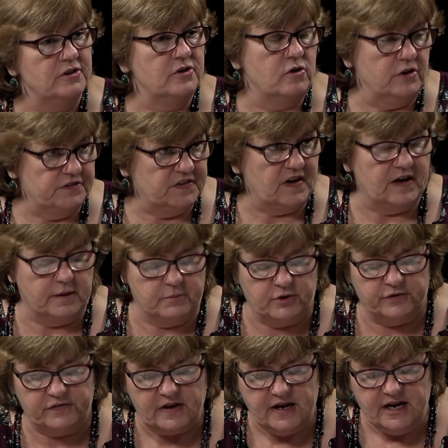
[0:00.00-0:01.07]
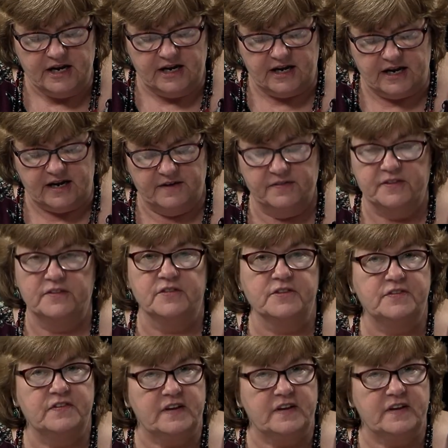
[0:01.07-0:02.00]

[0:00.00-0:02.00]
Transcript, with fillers: and Alzheimer's. And then the